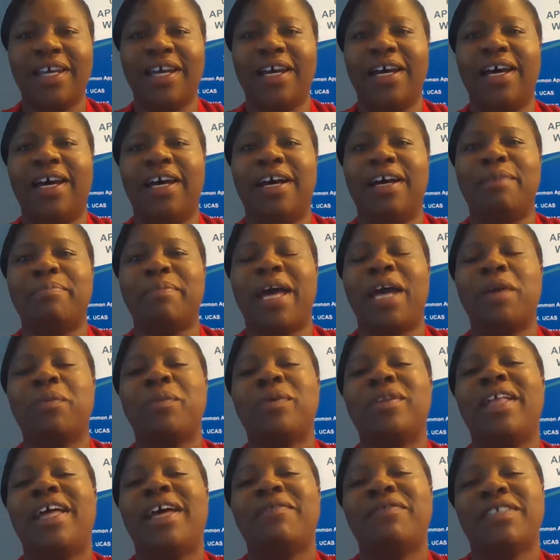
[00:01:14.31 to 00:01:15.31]
I
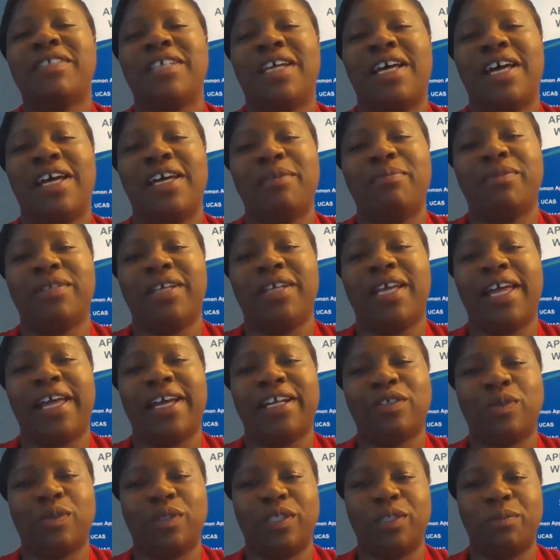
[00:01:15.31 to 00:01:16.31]
will have time to
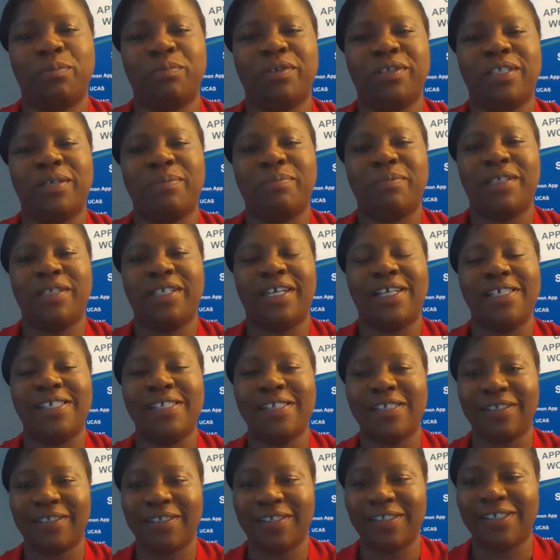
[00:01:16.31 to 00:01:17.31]
actually put up the
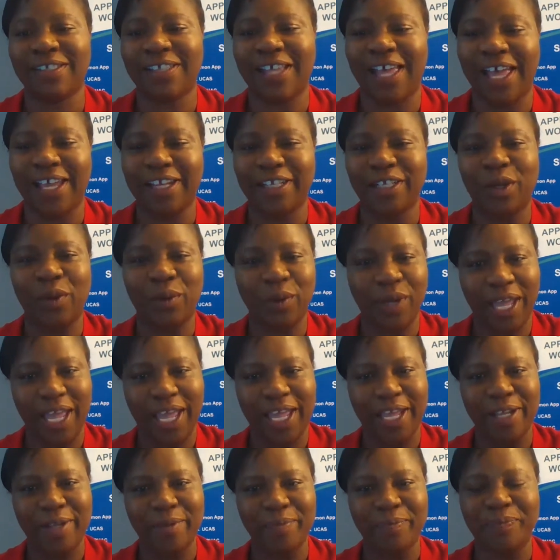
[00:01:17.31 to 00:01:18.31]
Isilda sign,
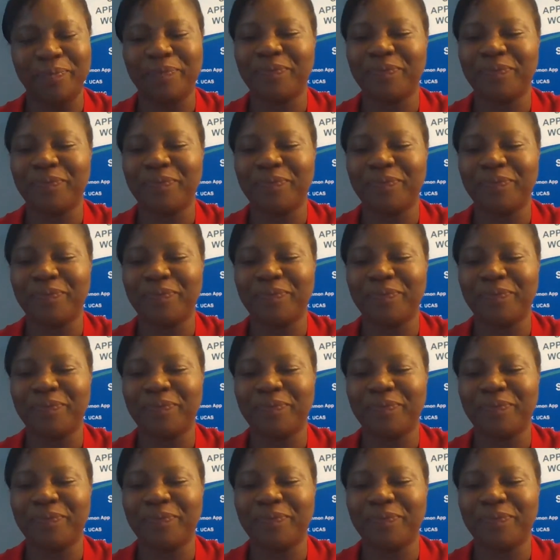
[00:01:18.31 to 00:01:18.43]
okay?